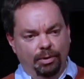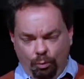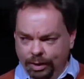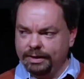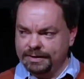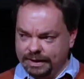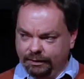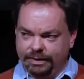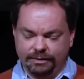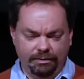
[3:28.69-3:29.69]
but
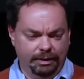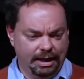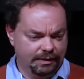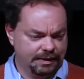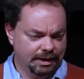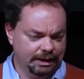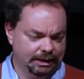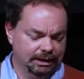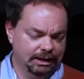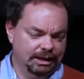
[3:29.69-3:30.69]
witnessing this from the outside
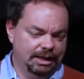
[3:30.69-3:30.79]
in,